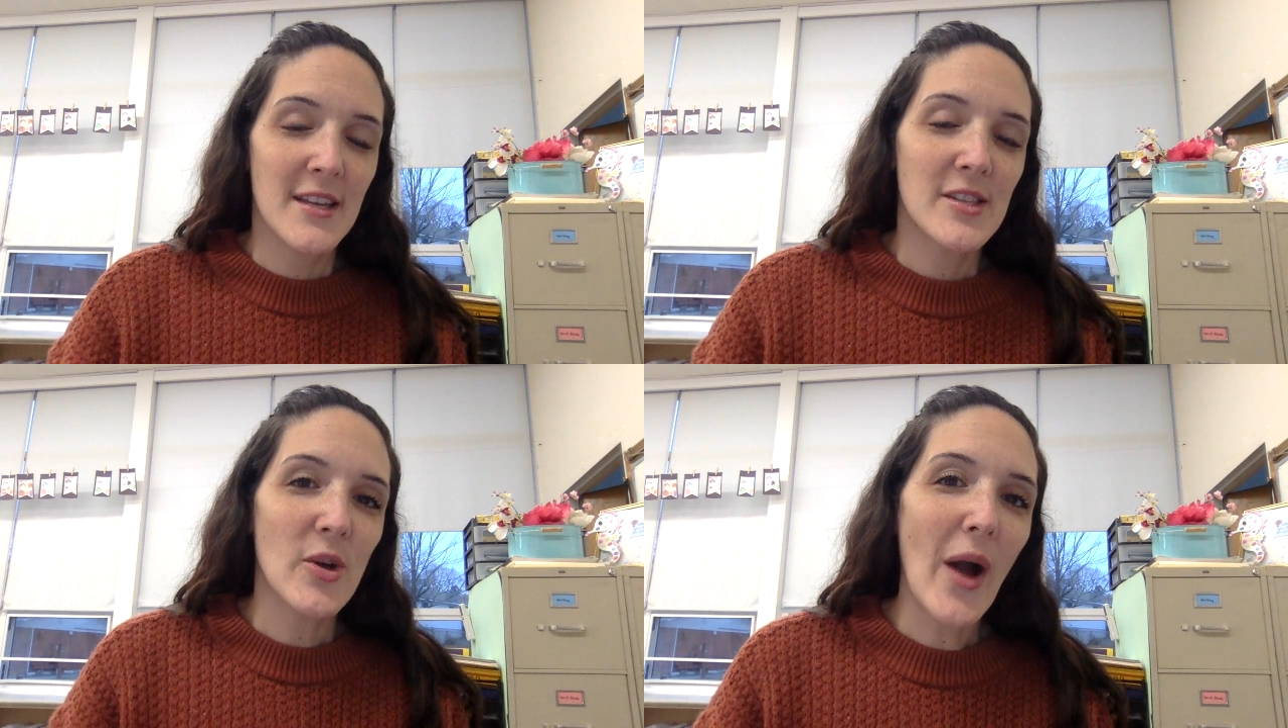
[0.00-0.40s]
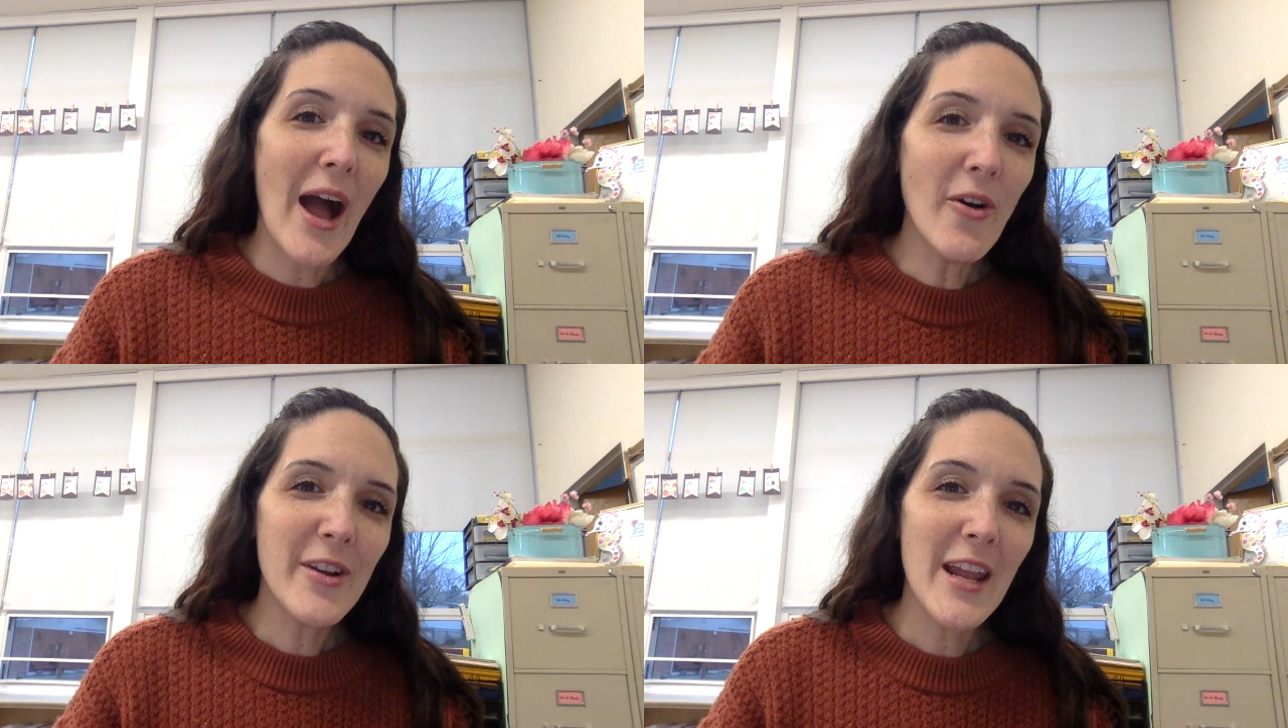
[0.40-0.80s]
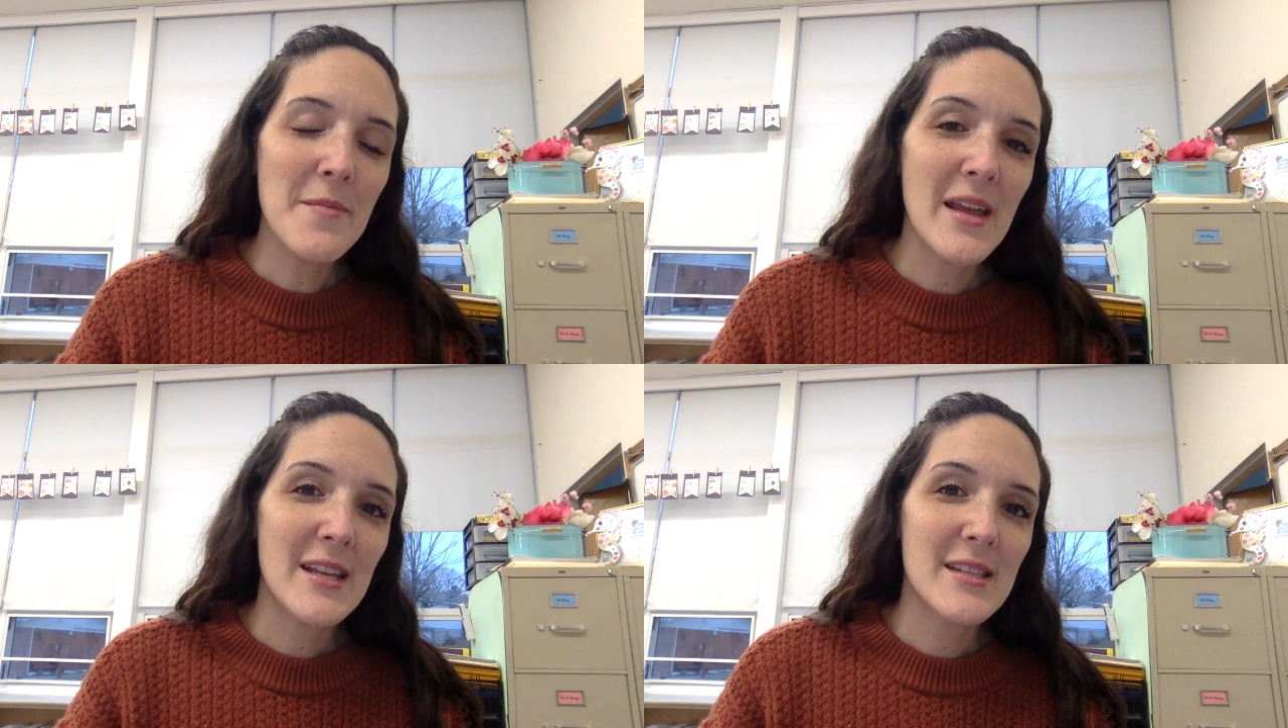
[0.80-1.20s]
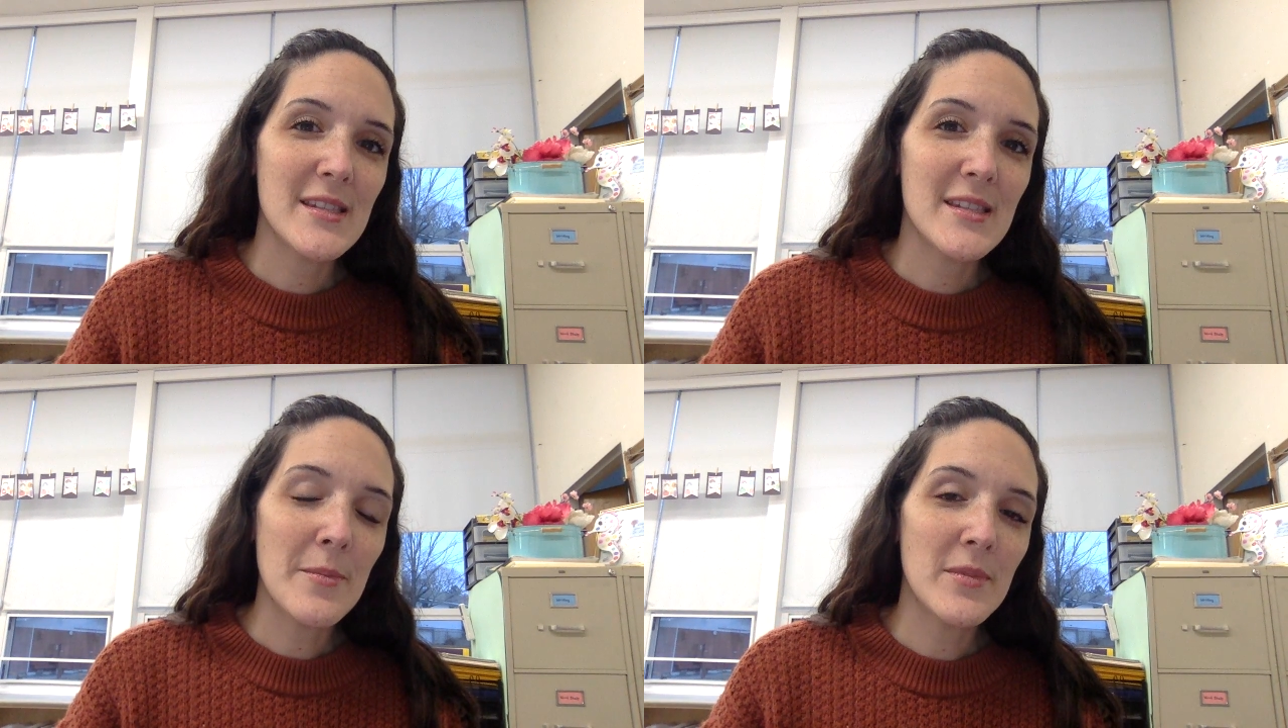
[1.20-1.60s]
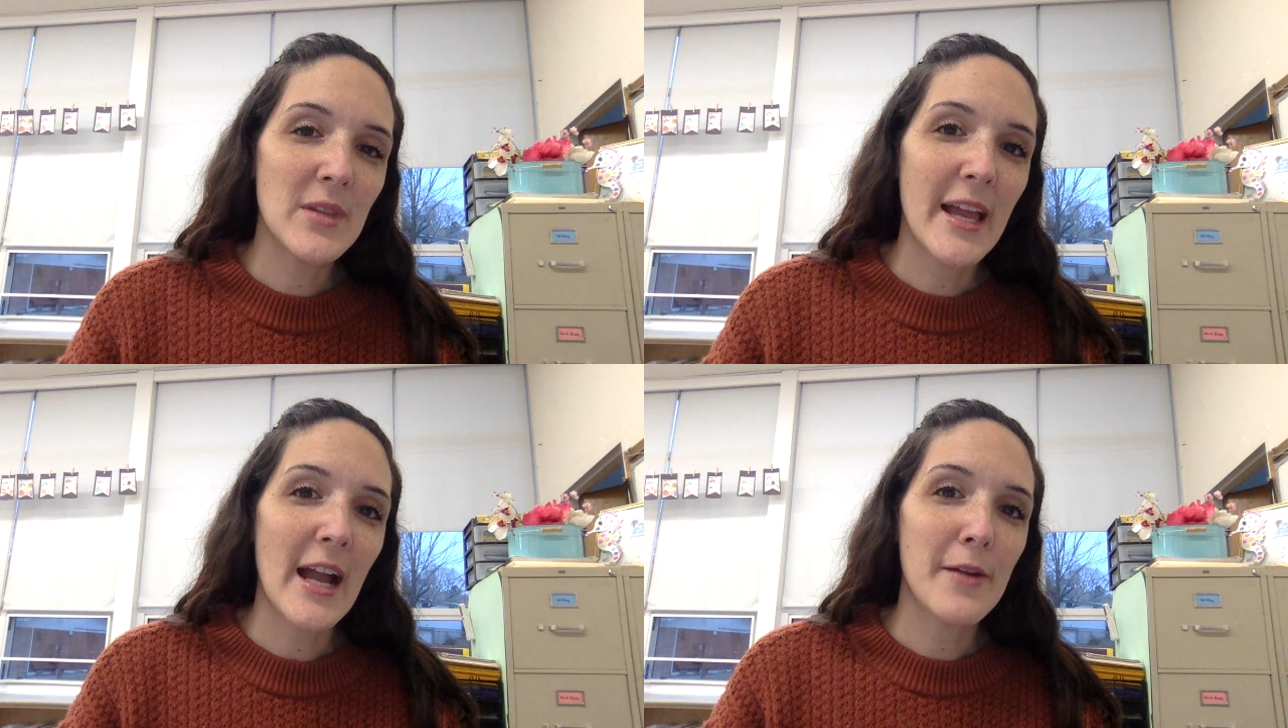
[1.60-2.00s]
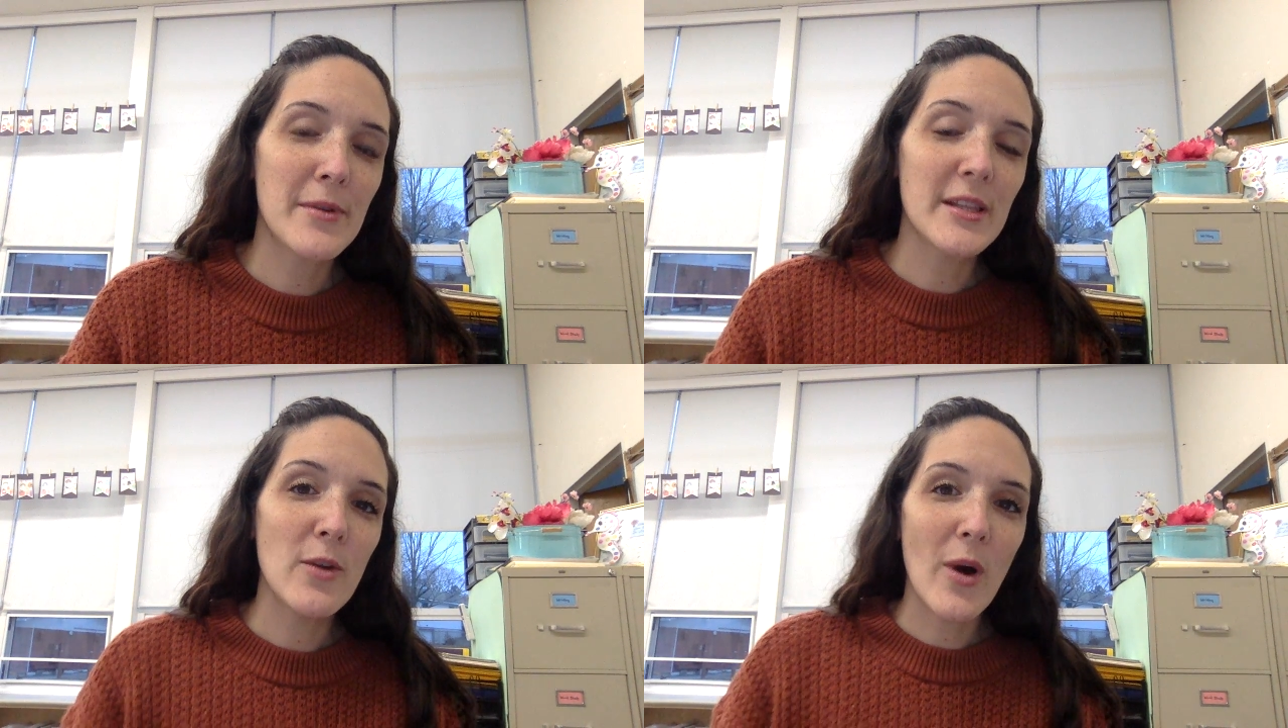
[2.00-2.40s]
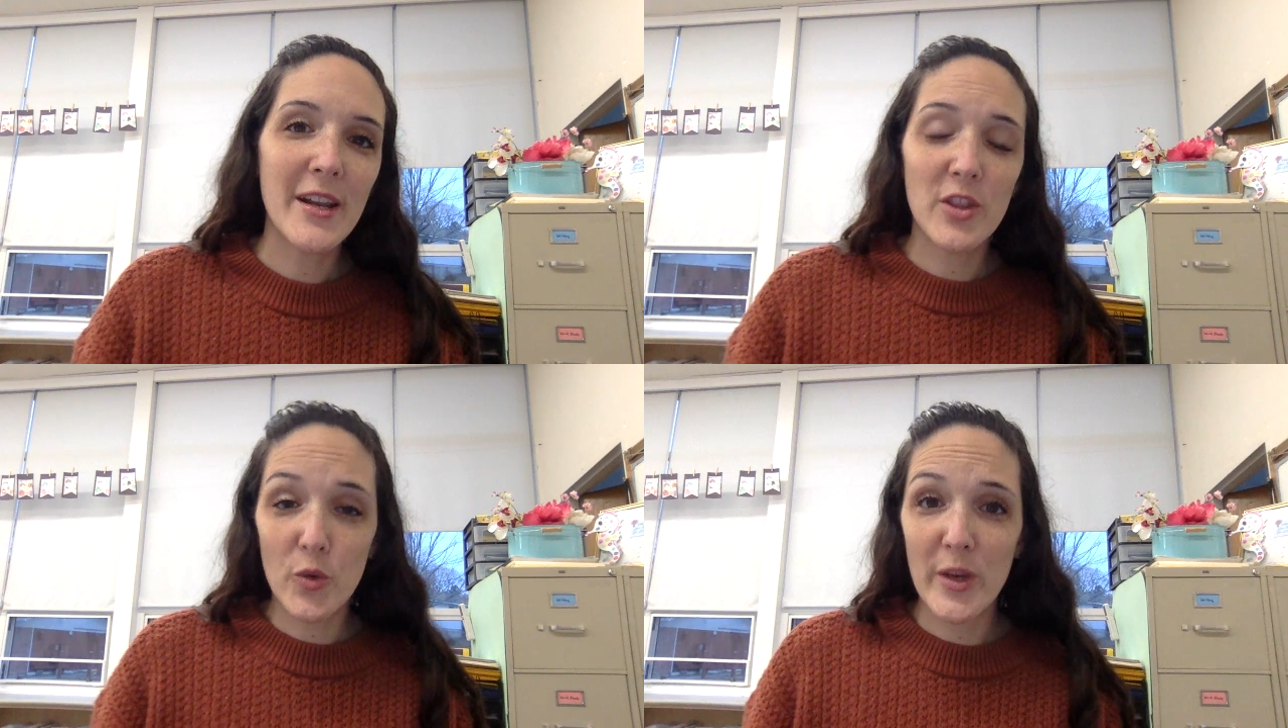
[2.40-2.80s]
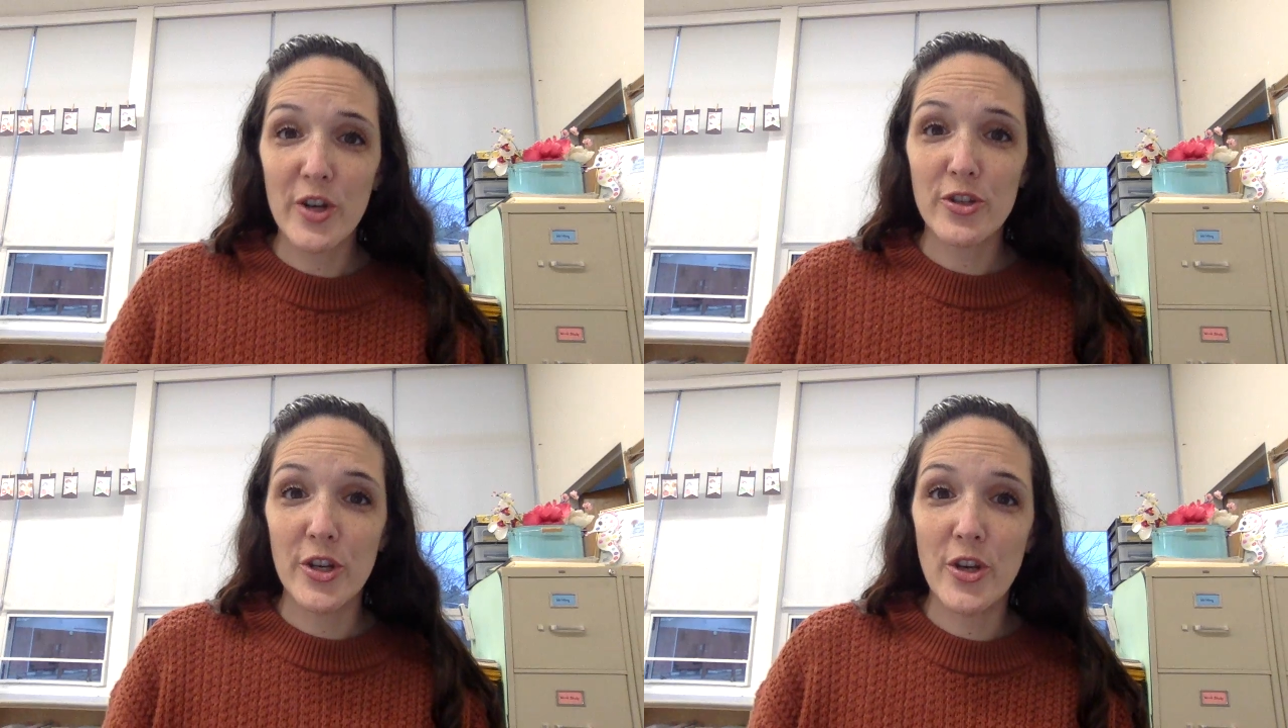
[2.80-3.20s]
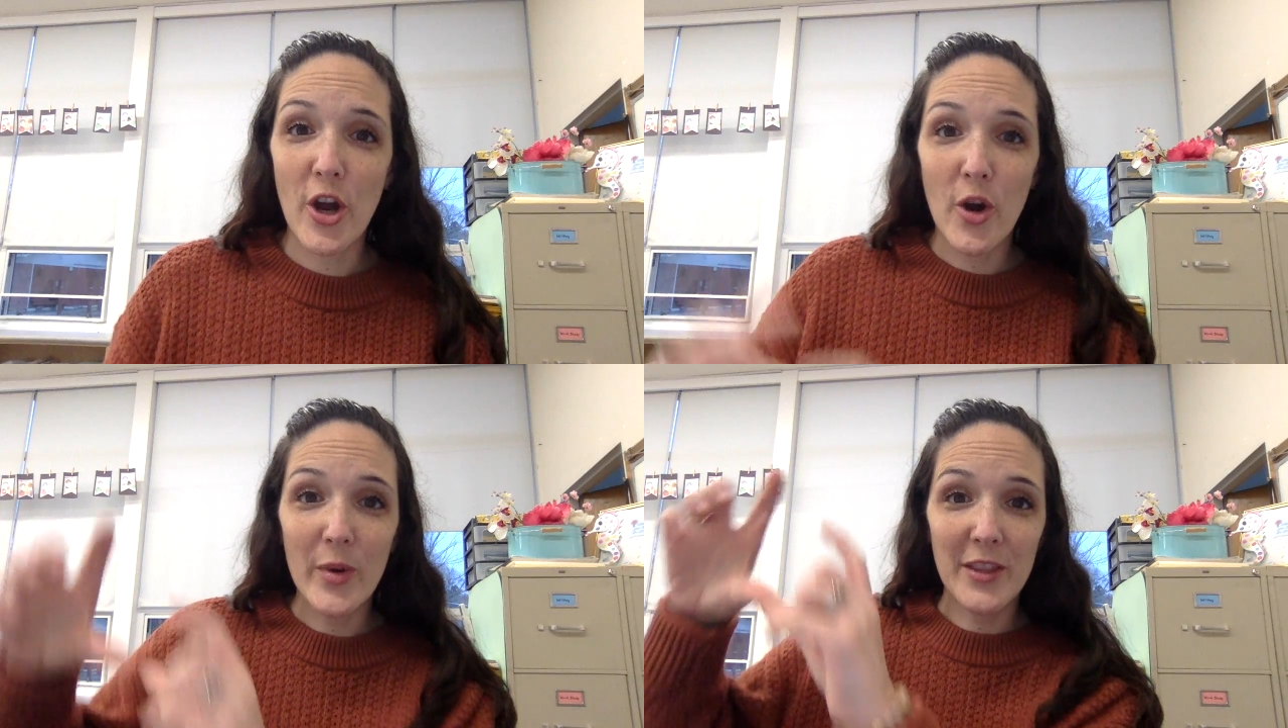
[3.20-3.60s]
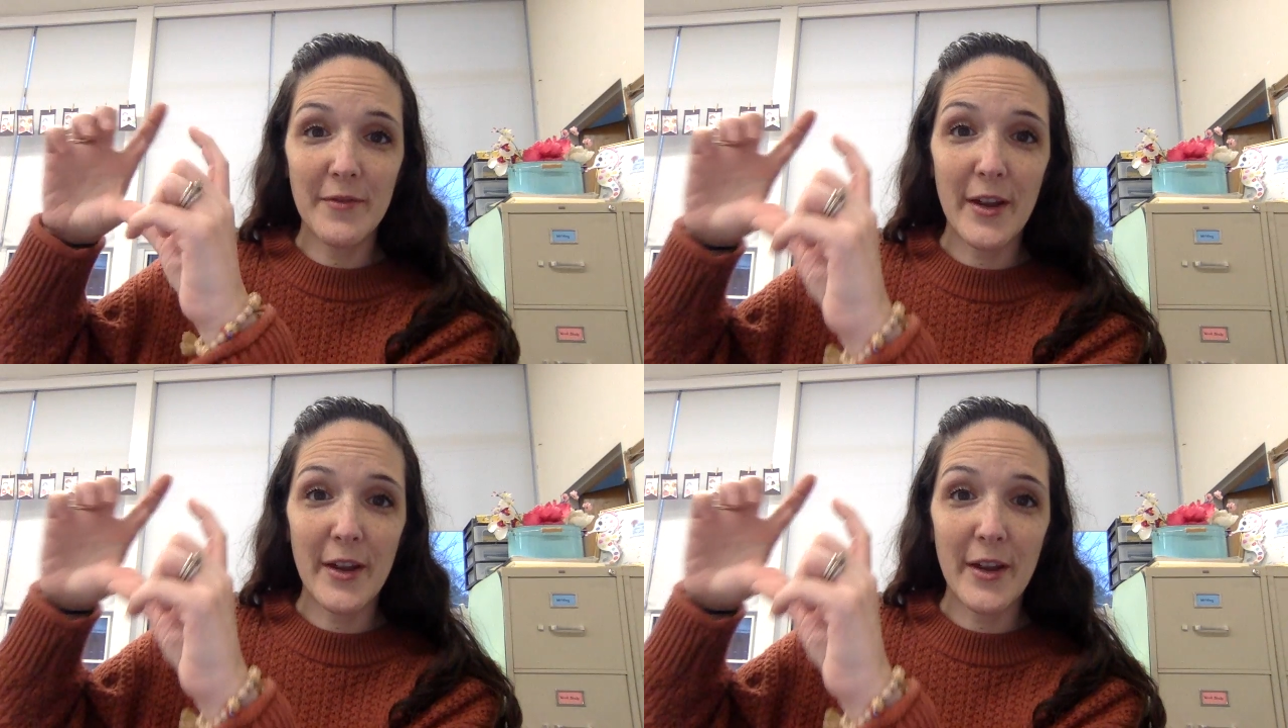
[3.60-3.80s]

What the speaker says: So how can I make it seem like I really wanted the reader to know in the